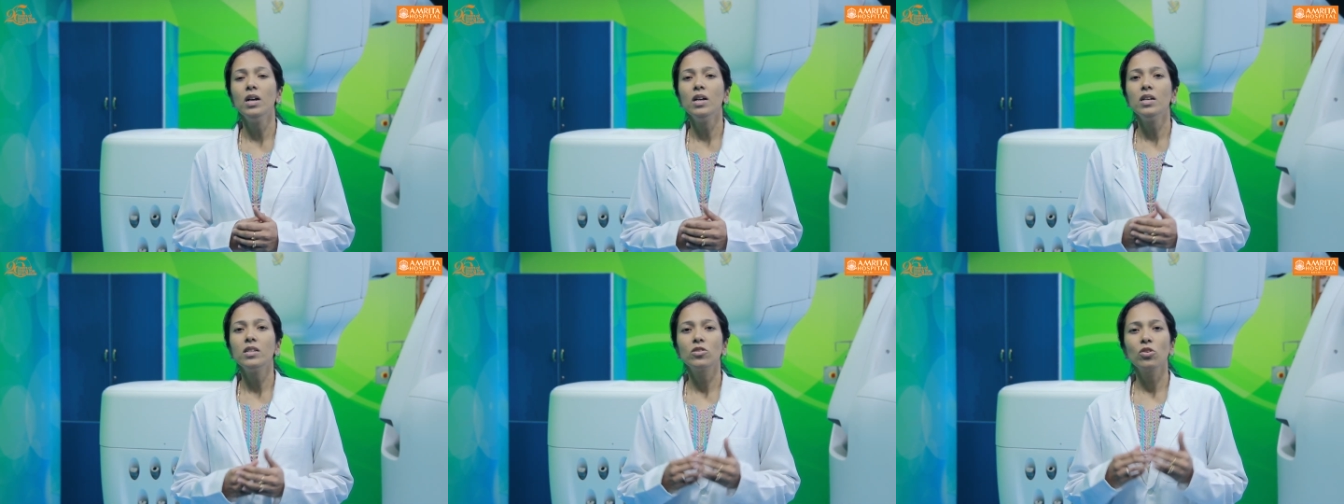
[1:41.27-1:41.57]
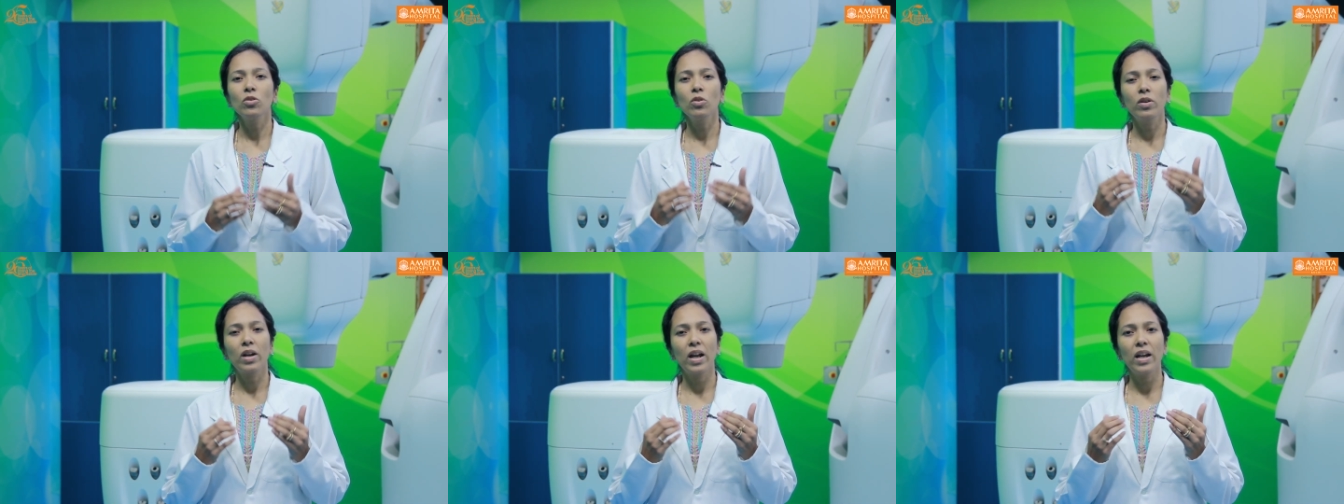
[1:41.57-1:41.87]

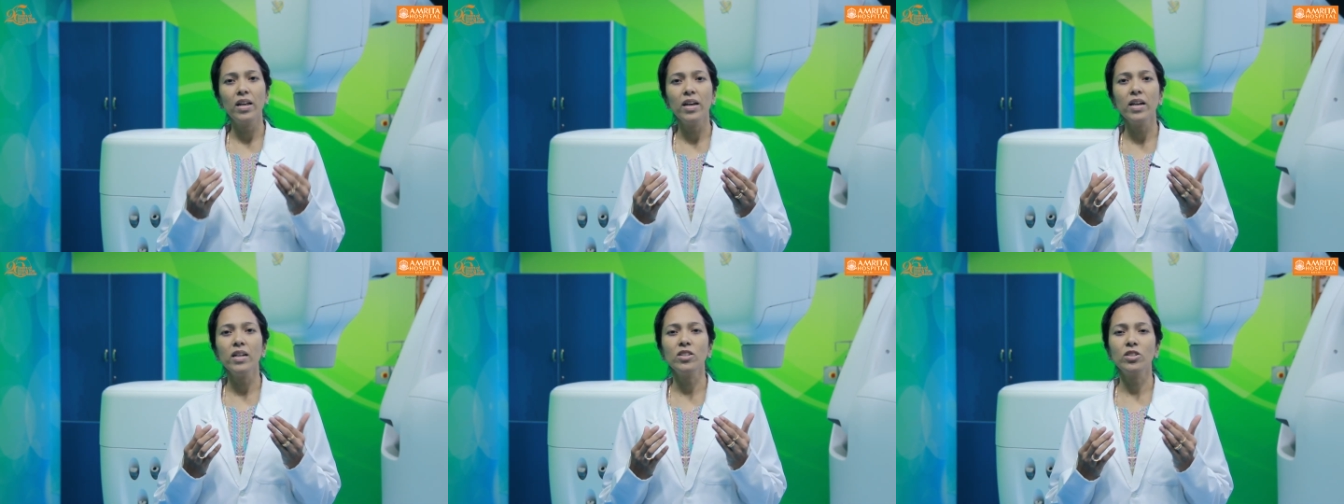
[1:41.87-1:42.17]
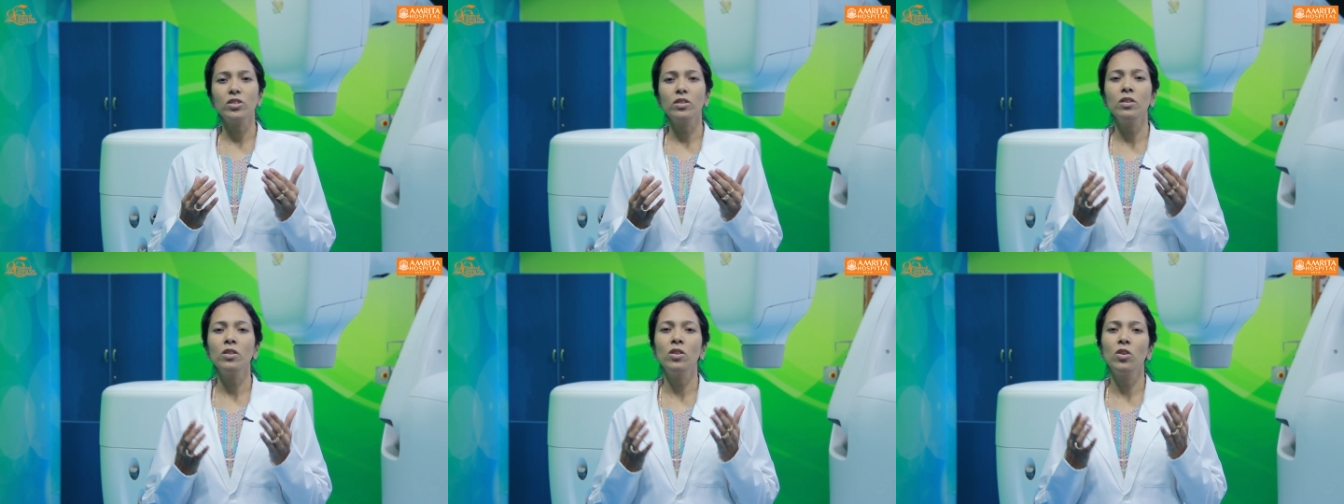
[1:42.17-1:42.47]
So
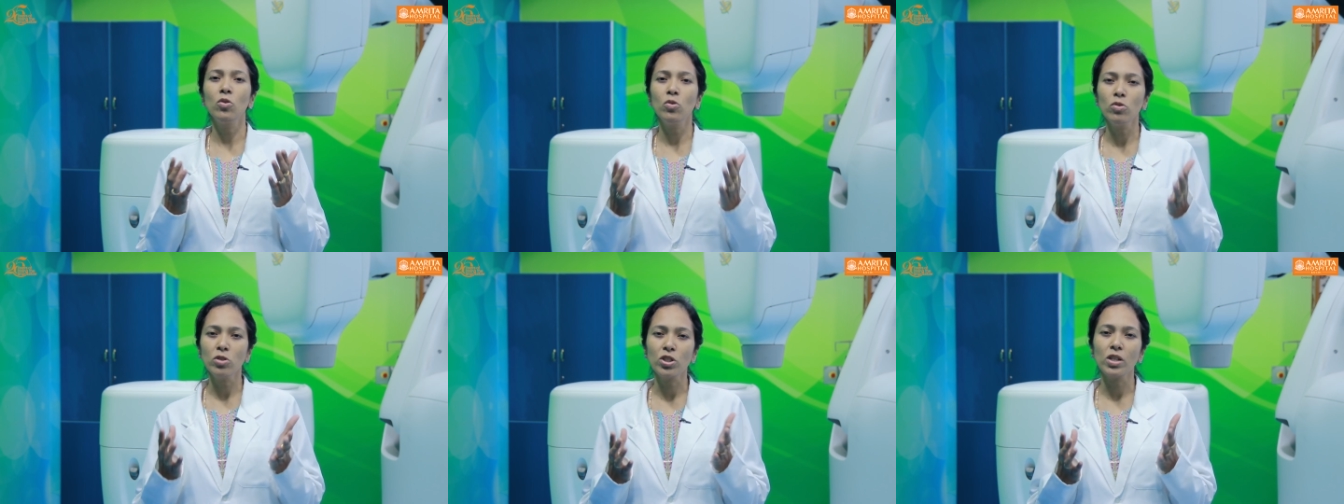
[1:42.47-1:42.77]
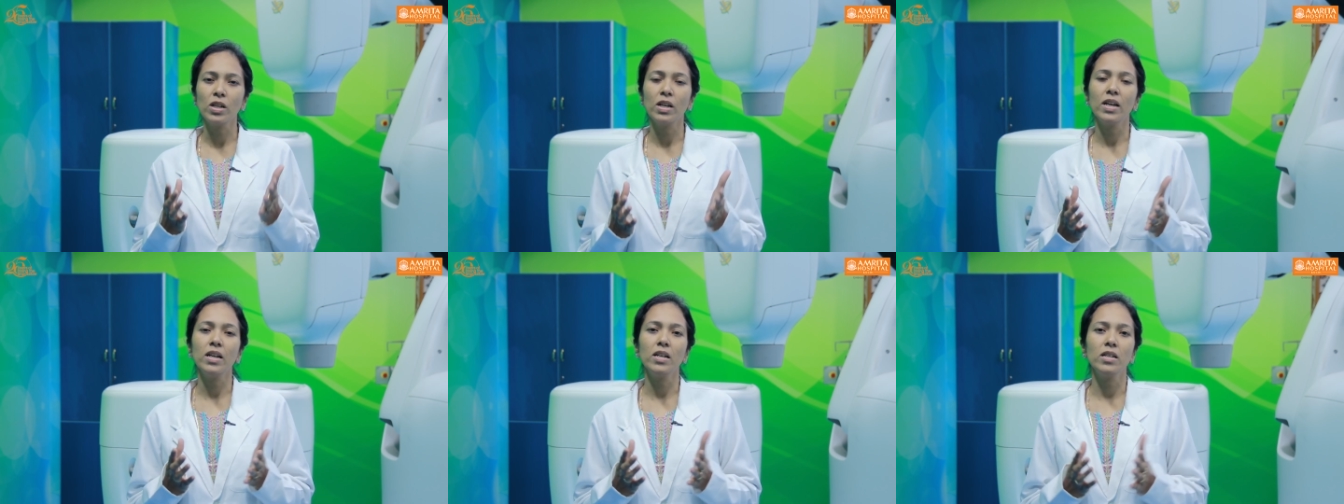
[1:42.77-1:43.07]
radiation
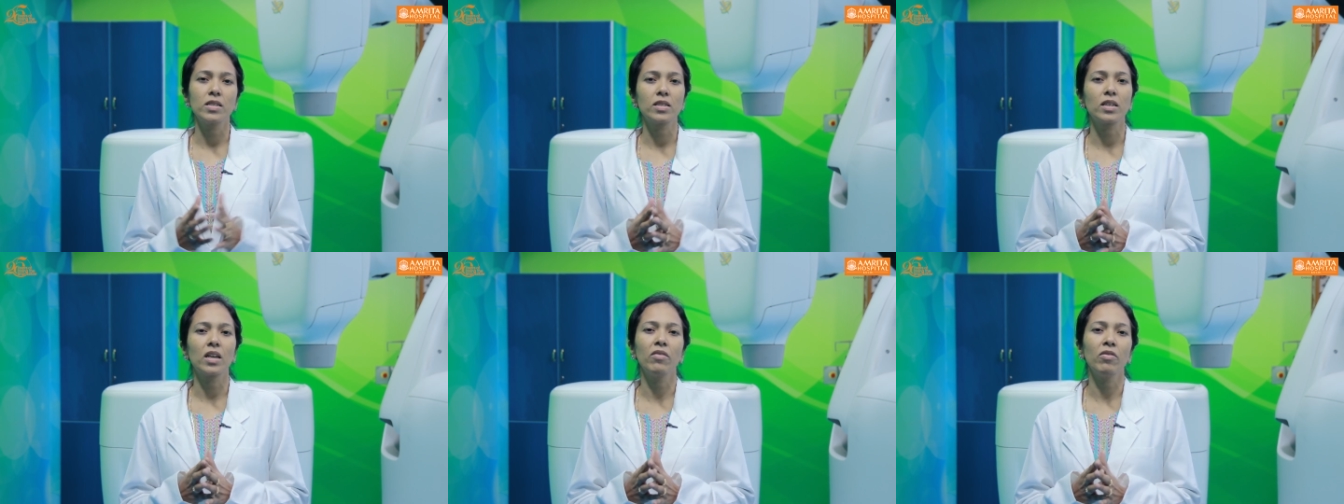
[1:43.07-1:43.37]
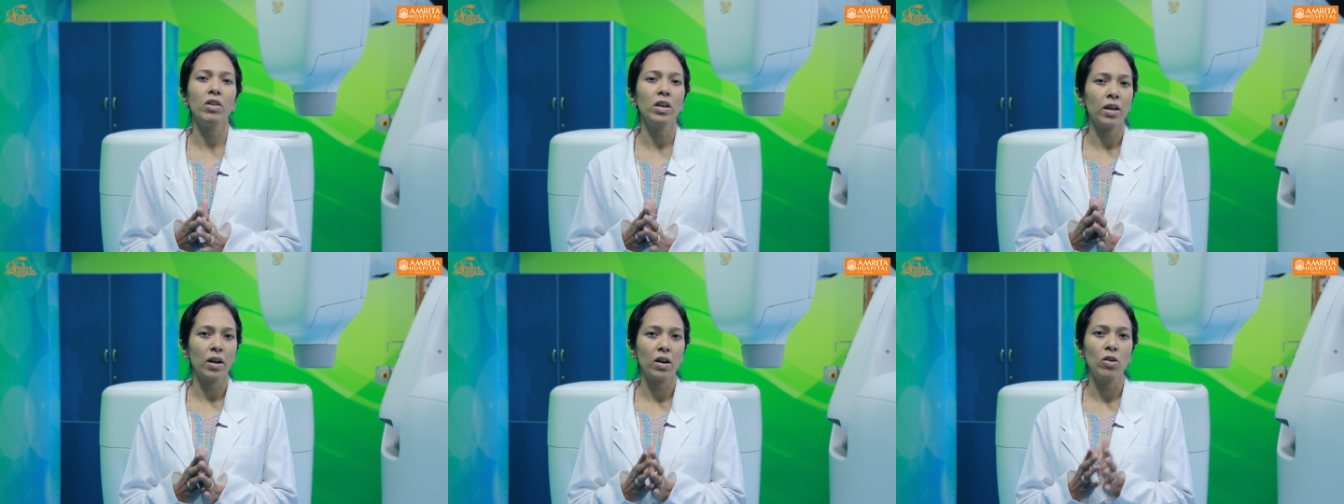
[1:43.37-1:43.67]
usually is
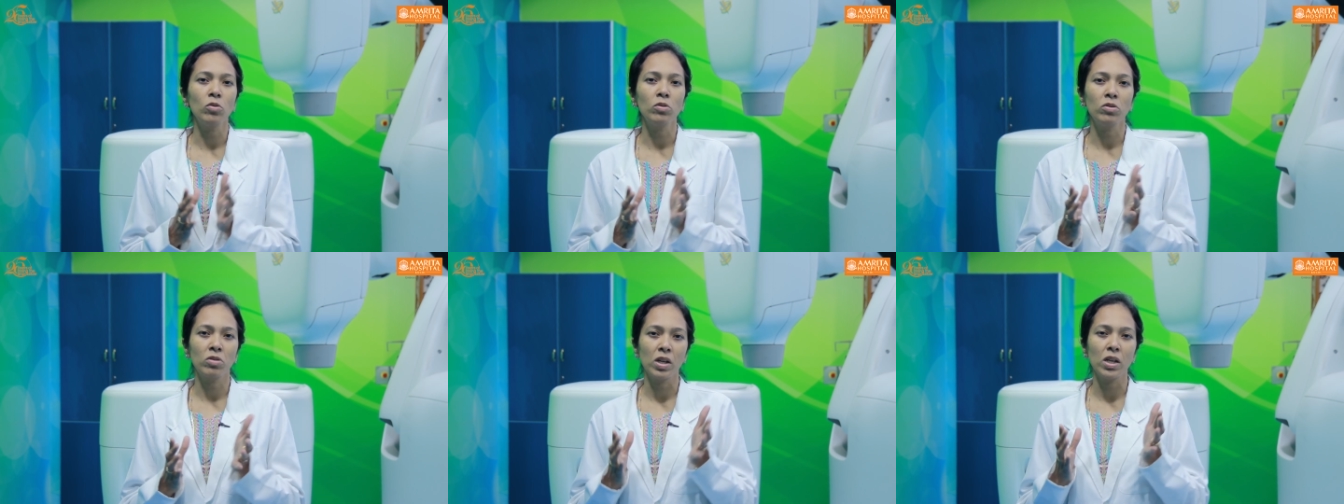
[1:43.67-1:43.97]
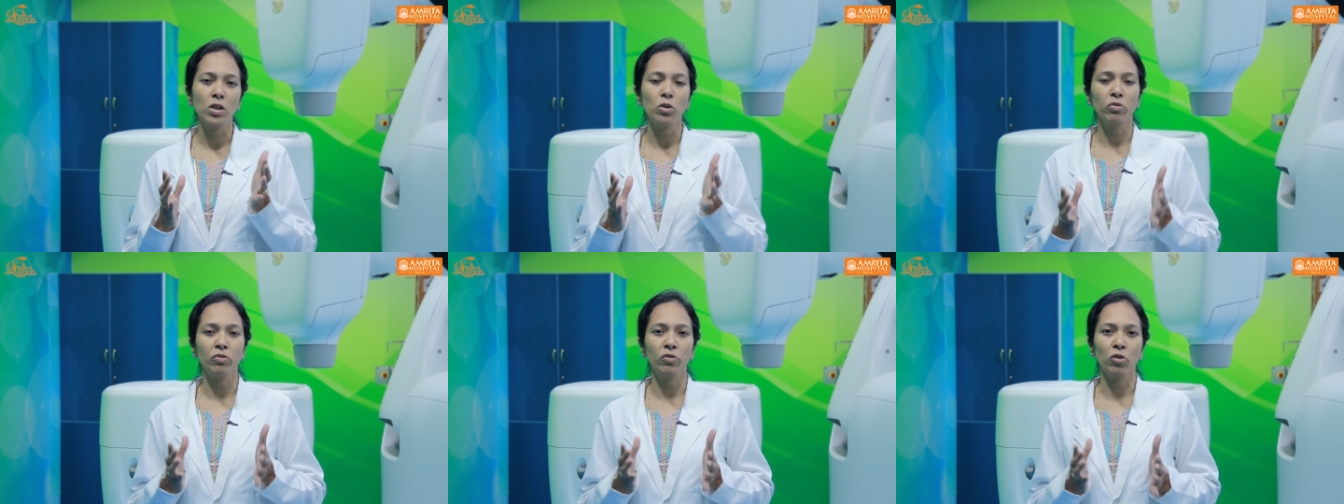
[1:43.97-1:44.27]
given around three
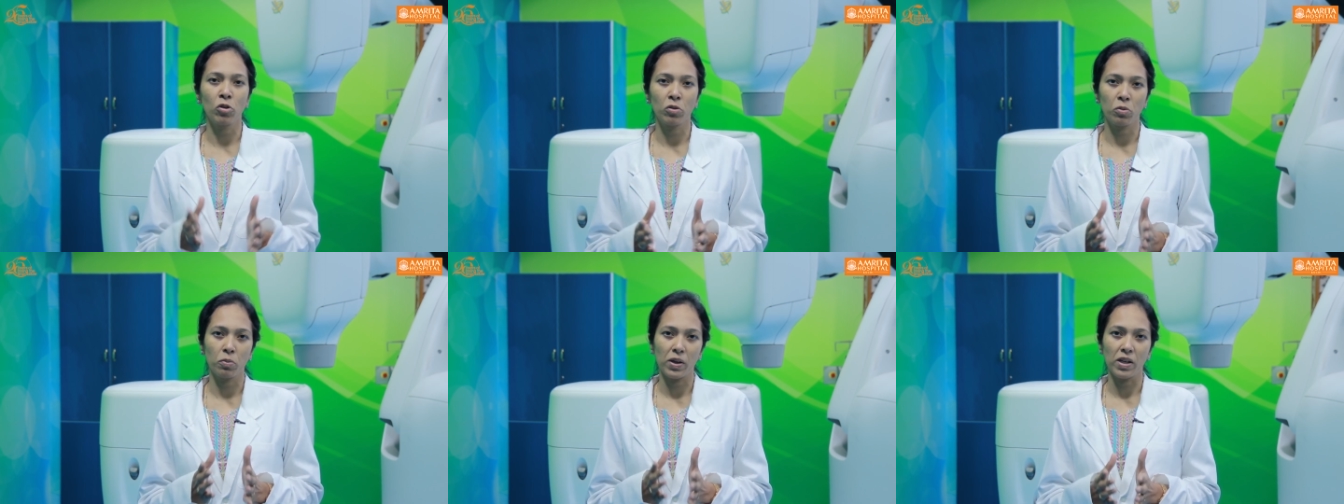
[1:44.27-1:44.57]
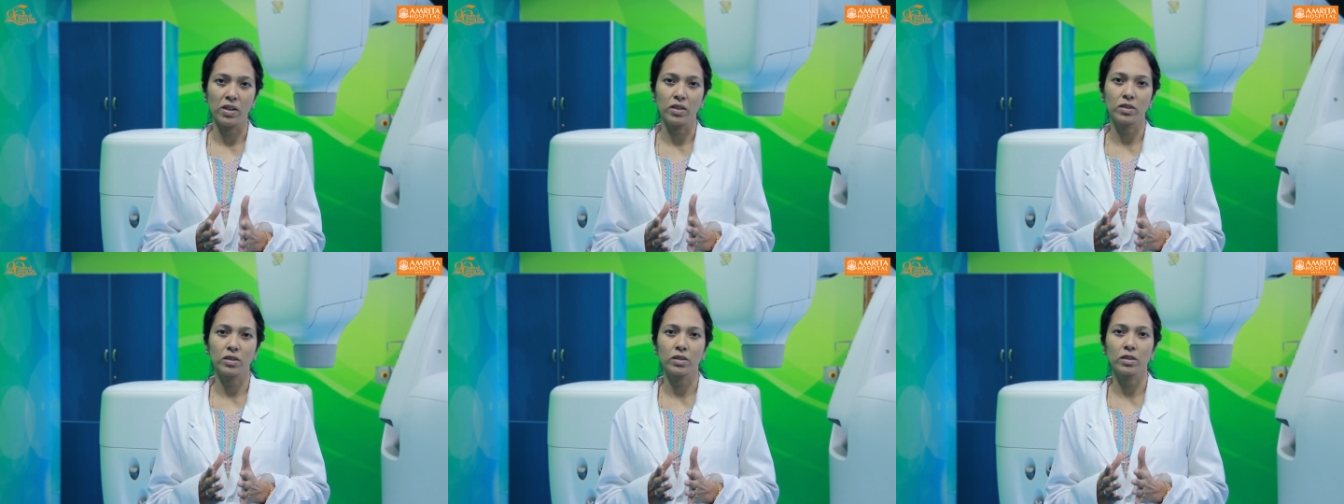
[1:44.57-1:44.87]
to four
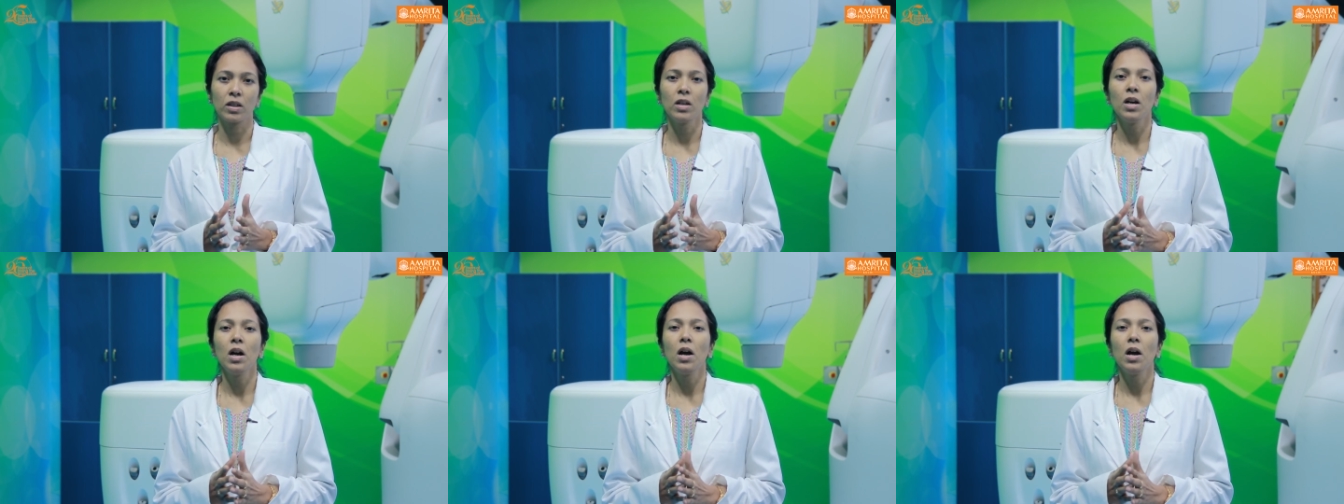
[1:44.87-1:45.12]
weeks.